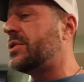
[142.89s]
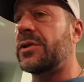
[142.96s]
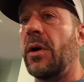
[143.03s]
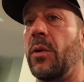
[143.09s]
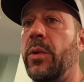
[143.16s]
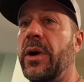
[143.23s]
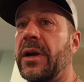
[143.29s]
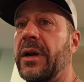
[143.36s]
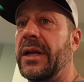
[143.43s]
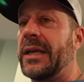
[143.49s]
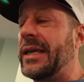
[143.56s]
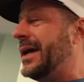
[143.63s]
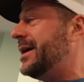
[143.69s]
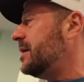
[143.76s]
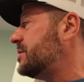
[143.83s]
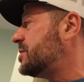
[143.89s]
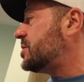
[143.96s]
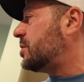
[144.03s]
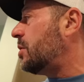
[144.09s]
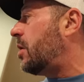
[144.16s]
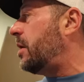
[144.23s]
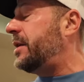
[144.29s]
So we're gonna get
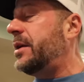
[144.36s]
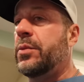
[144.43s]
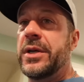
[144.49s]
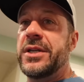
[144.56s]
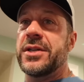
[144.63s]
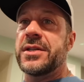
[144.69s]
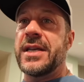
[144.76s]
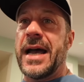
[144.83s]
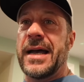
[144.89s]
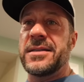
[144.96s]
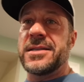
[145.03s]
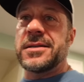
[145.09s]
started. We just had